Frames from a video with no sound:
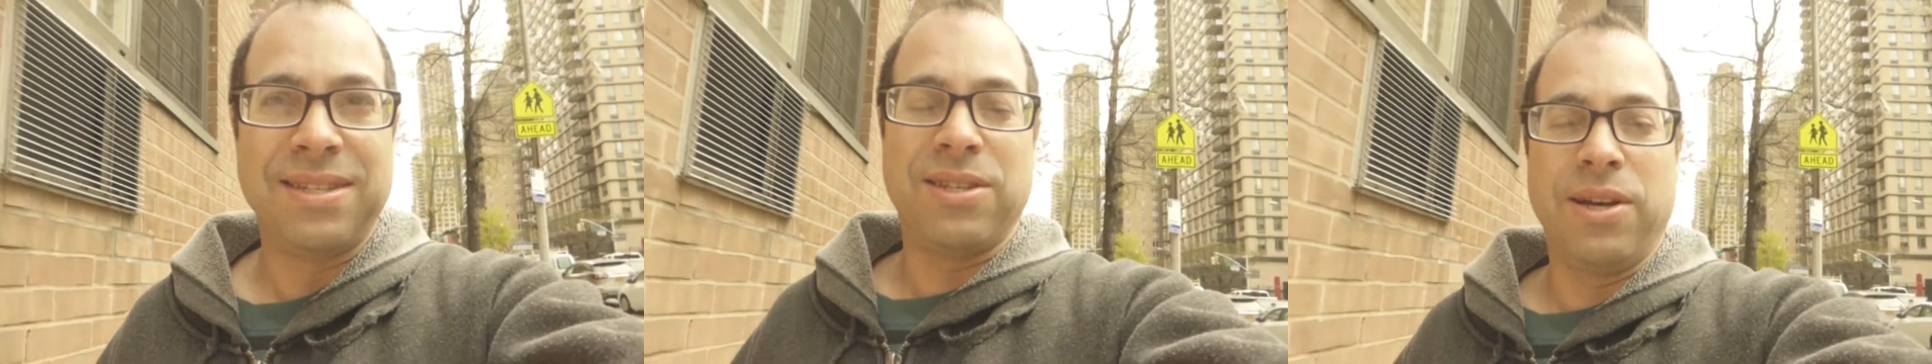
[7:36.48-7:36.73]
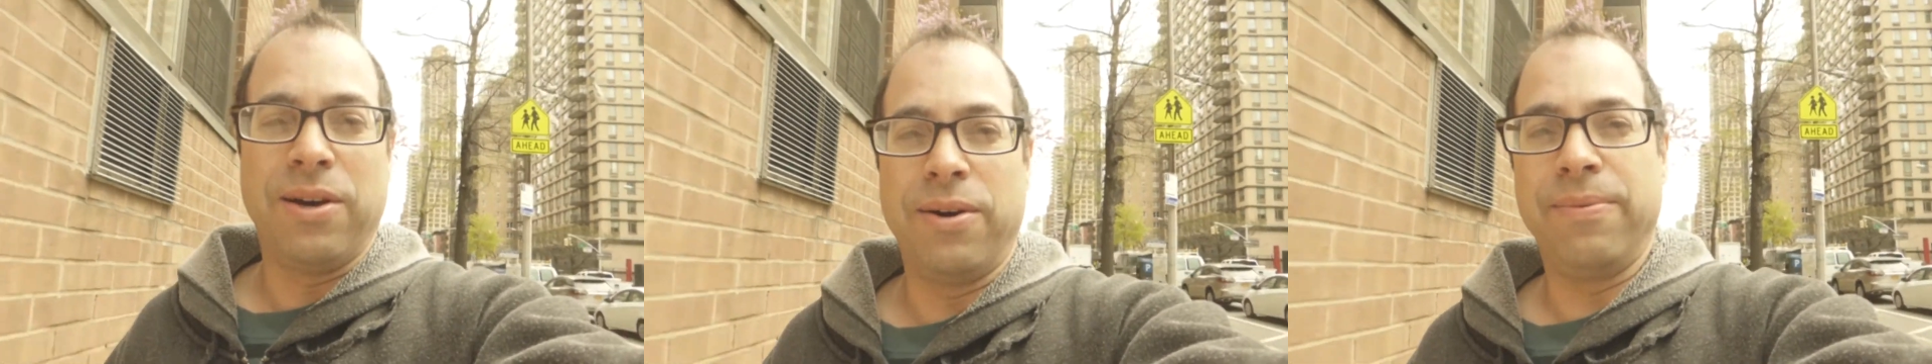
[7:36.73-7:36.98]

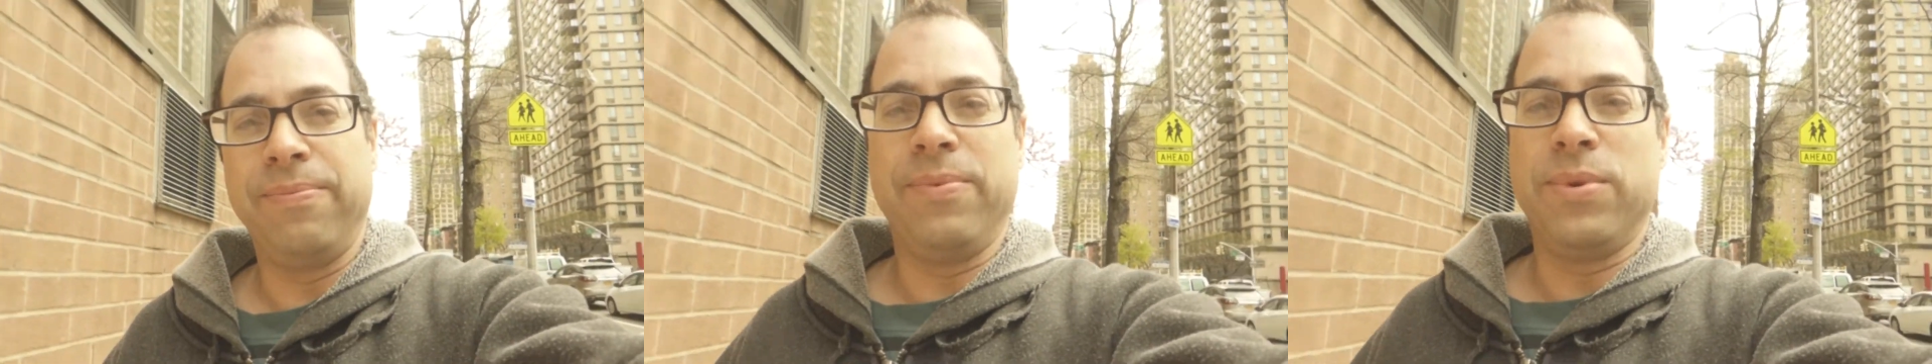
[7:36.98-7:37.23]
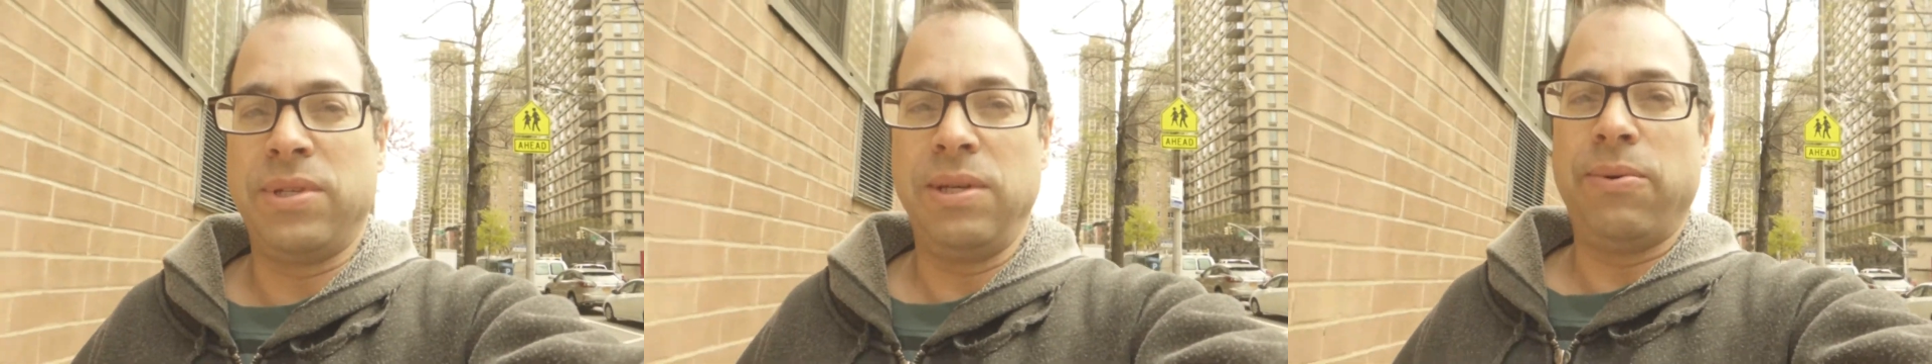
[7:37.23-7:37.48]
So
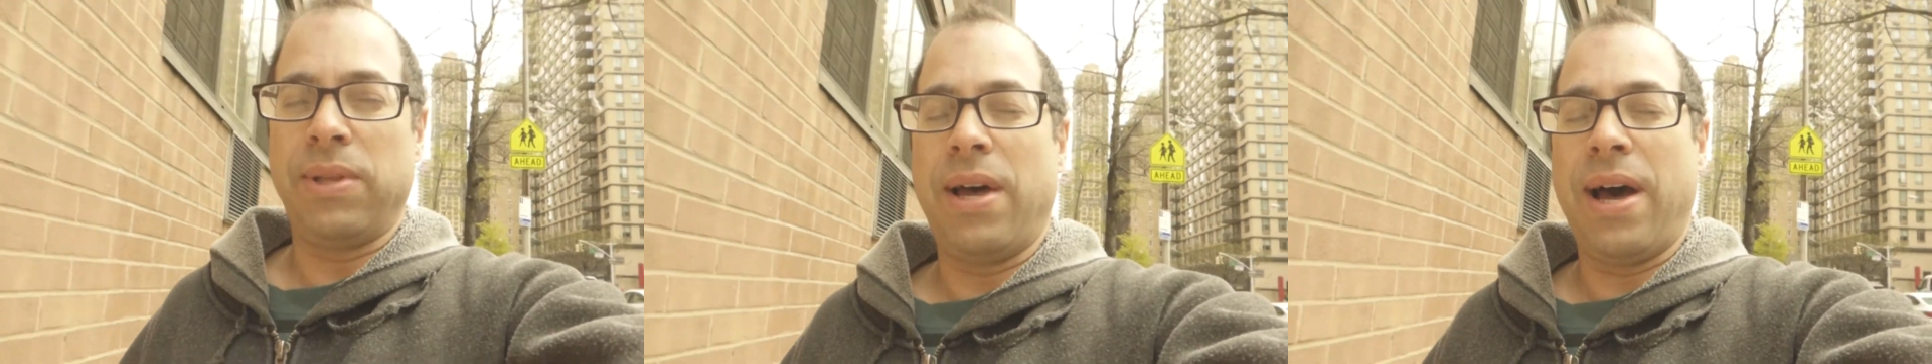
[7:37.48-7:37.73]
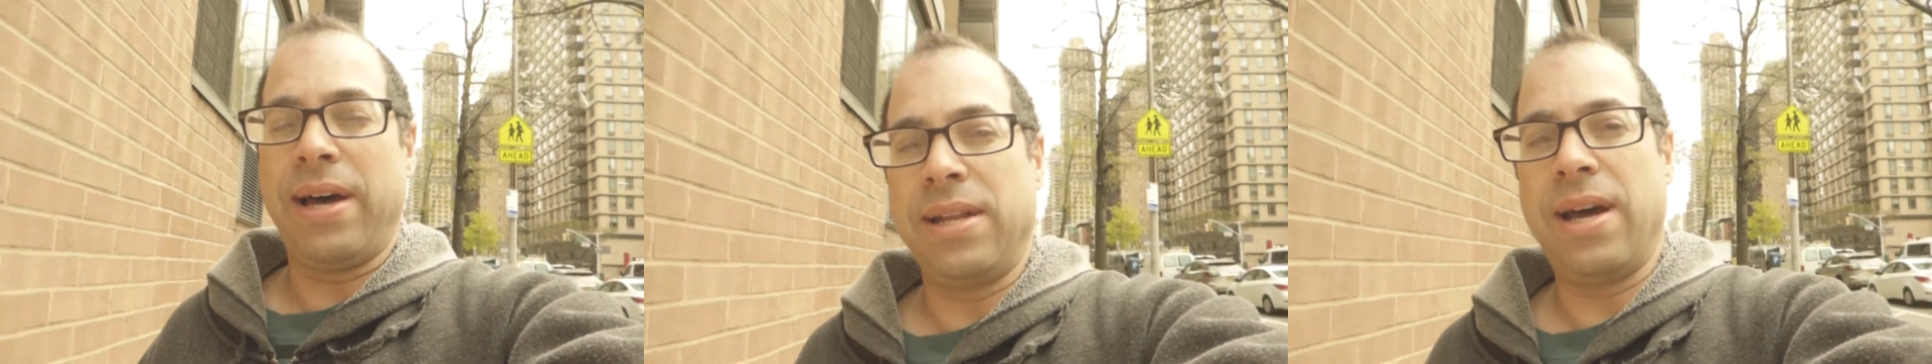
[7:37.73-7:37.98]
we'll see what the
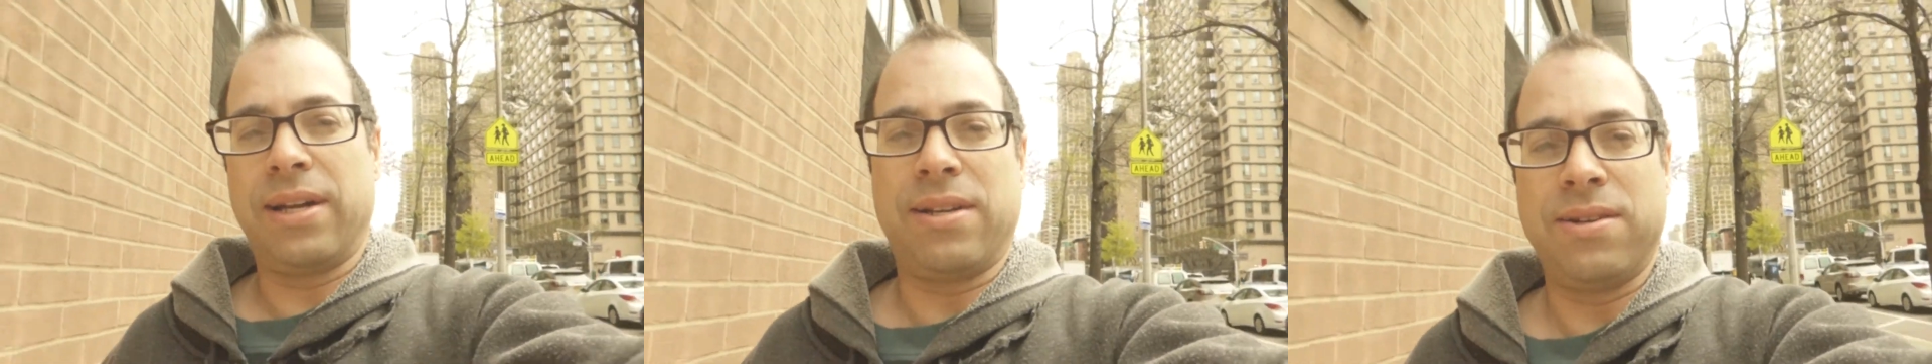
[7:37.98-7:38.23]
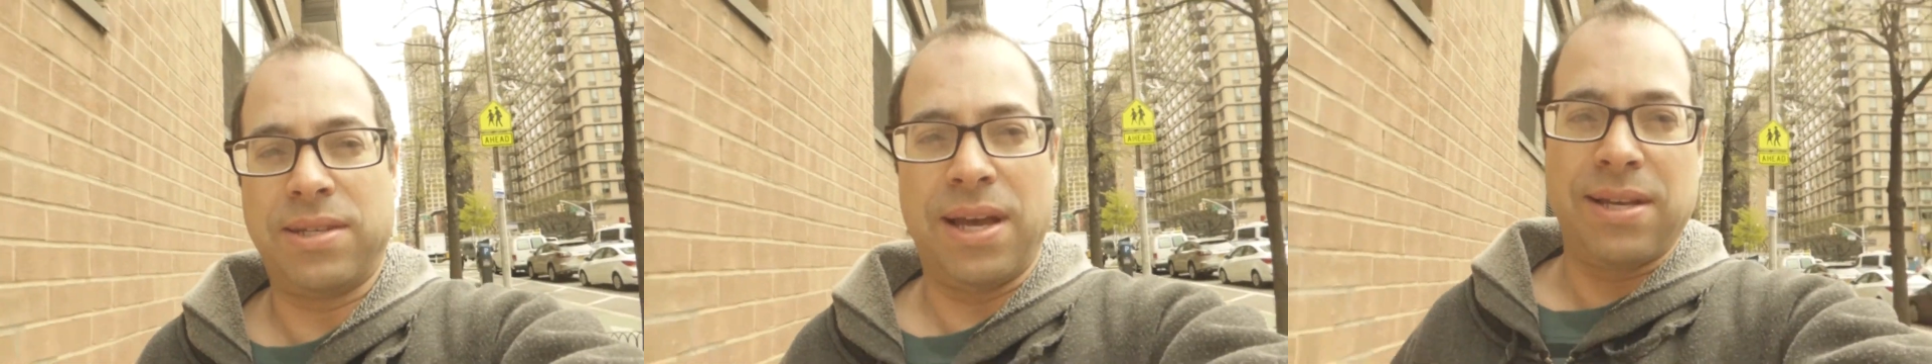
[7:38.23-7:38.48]
eye
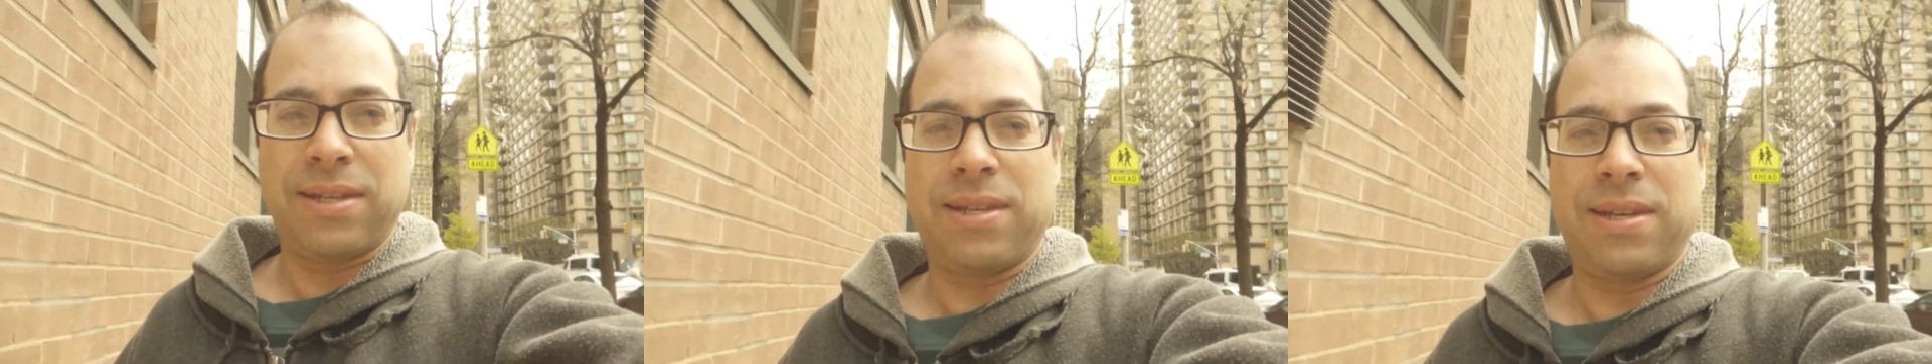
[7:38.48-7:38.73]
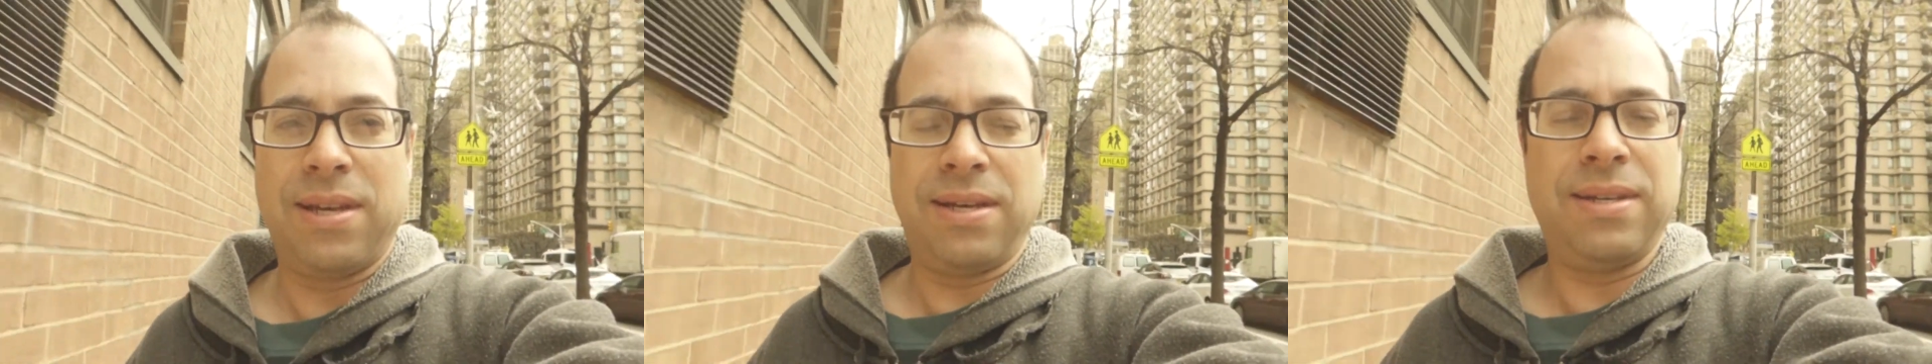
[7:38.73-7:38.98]
doctor says.